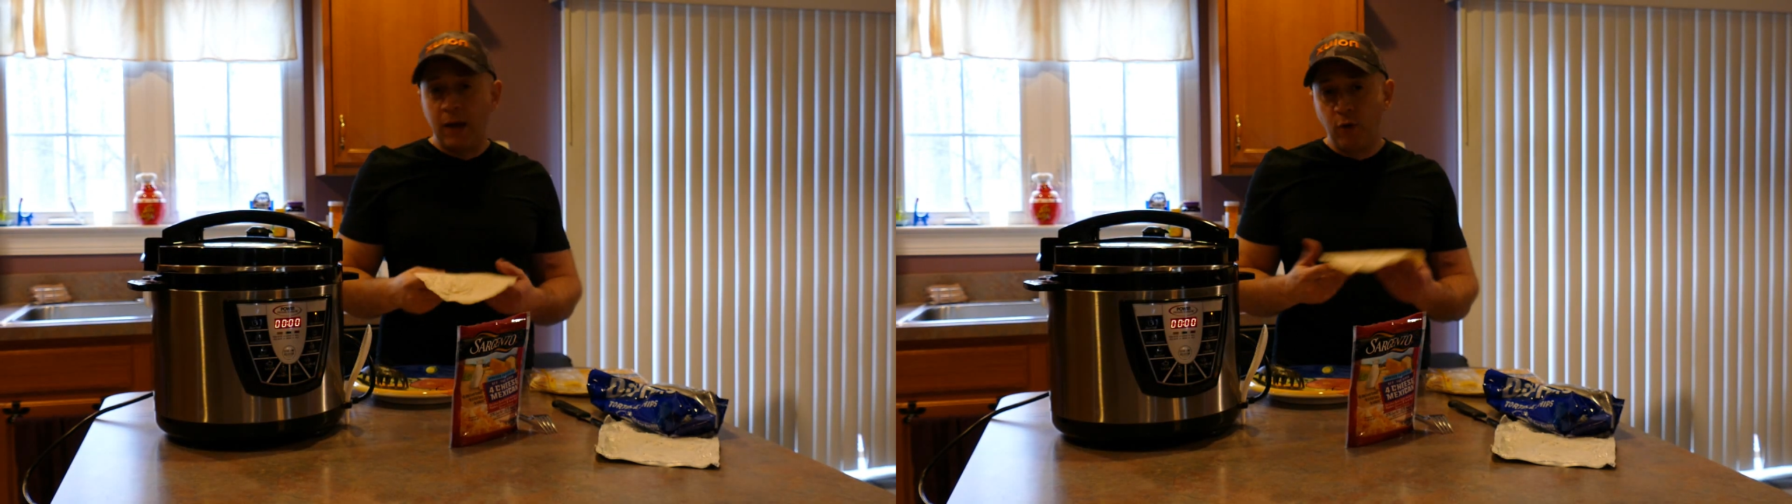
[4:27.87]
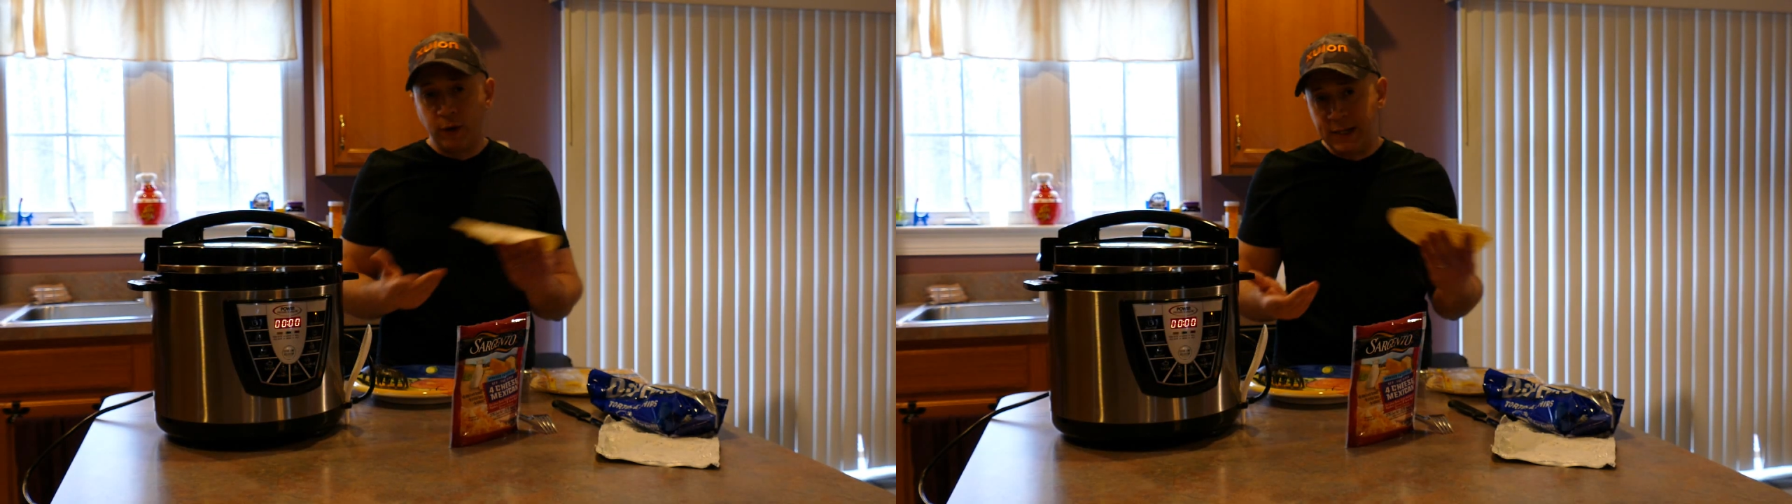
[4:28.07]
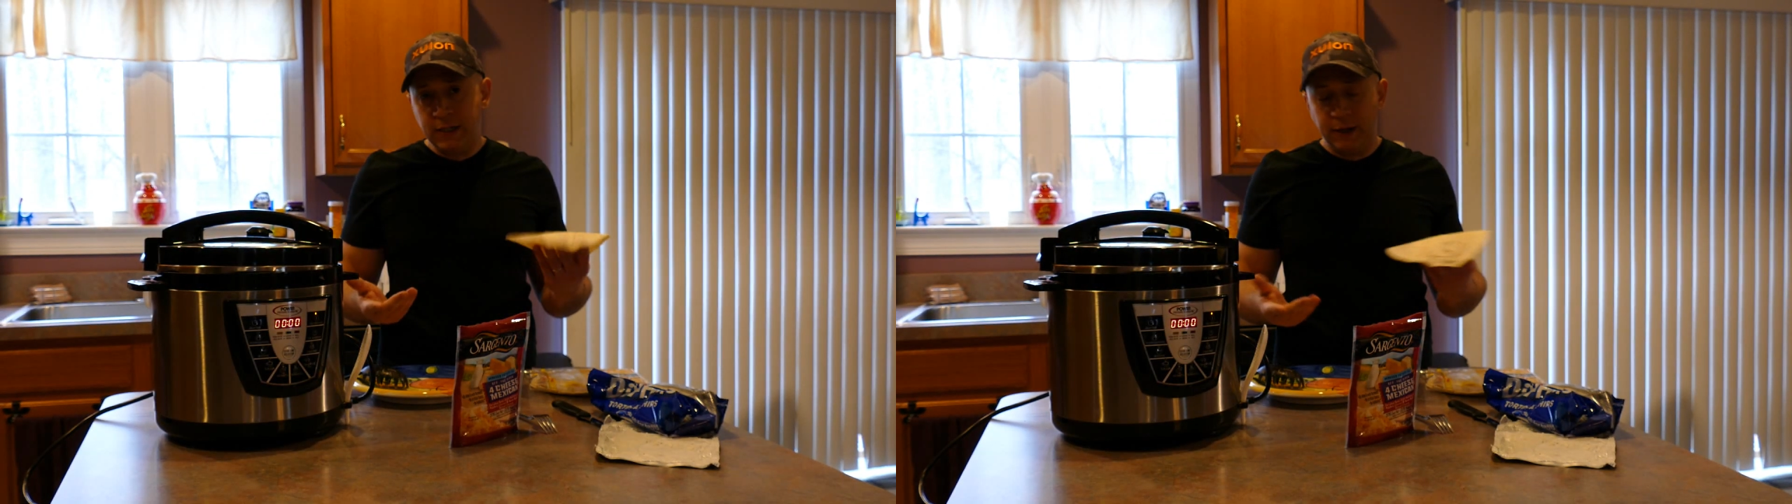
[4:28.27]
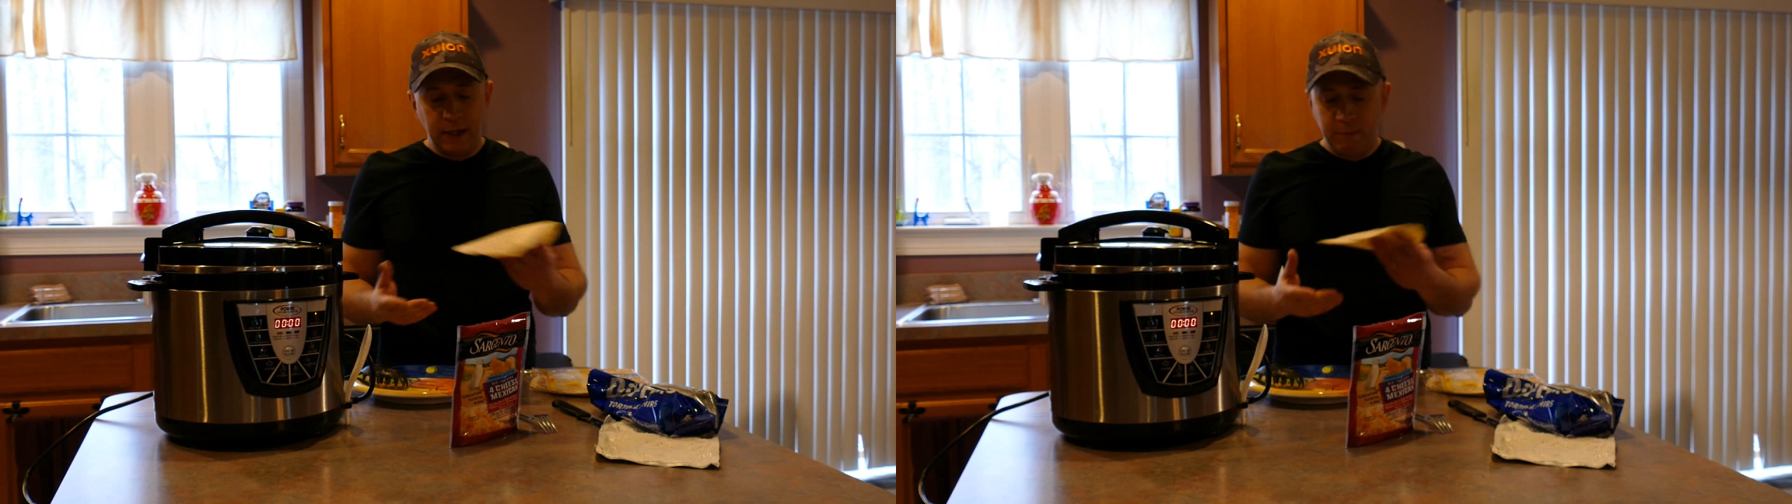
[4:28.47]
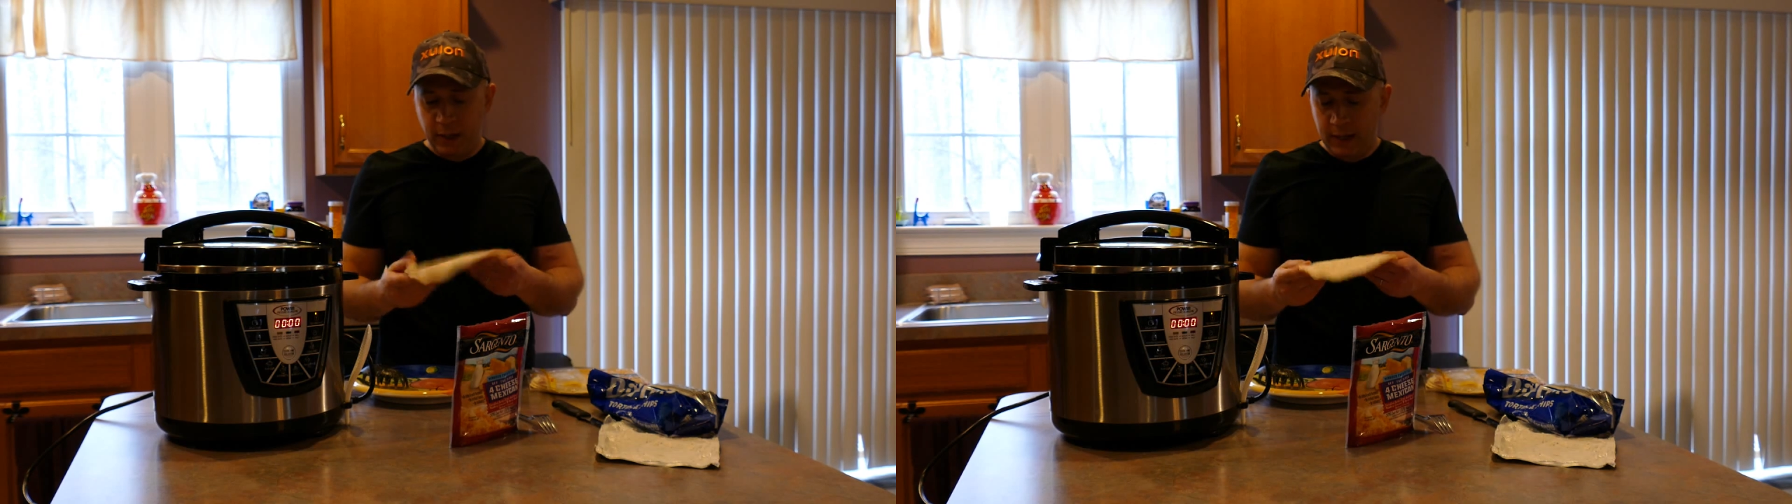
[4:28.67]
I've already
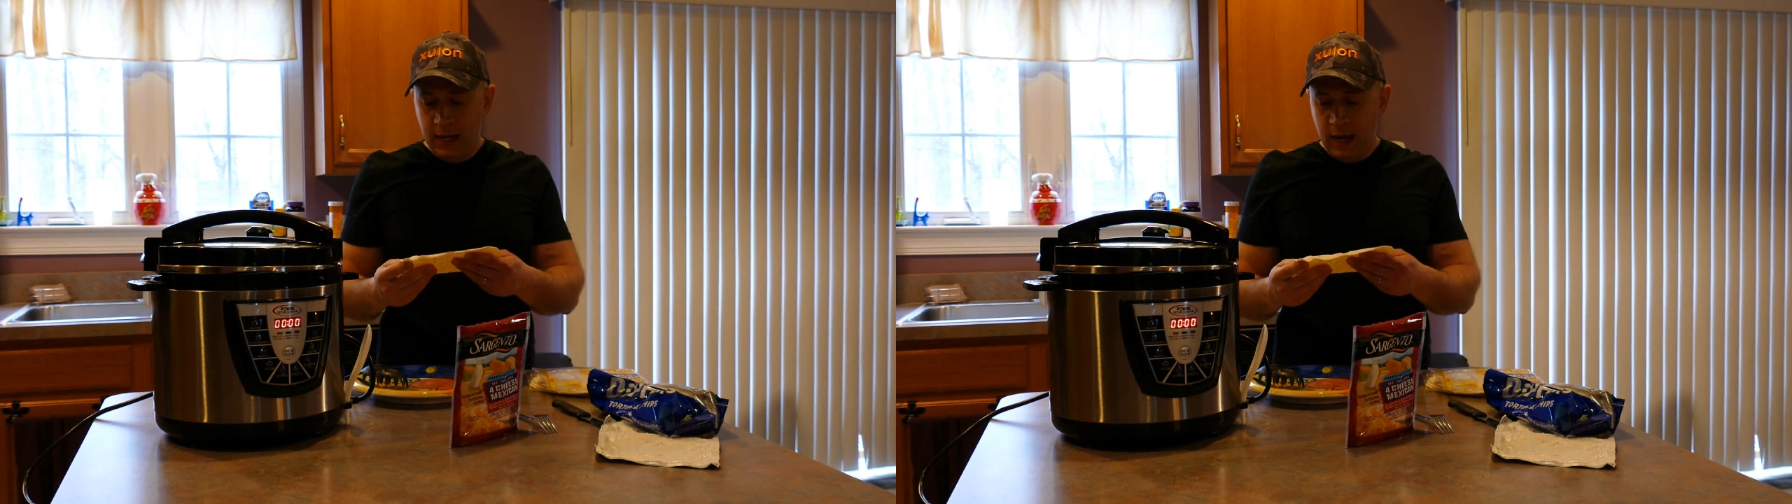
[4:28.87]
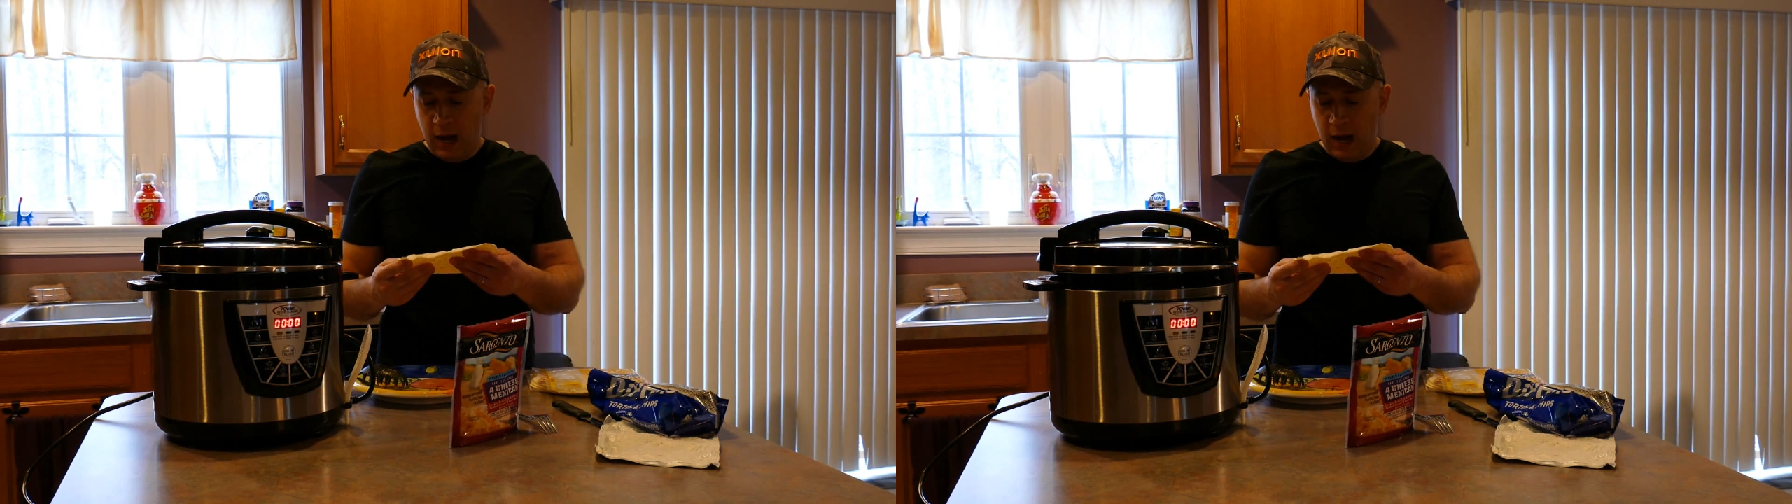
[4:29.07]
done it, but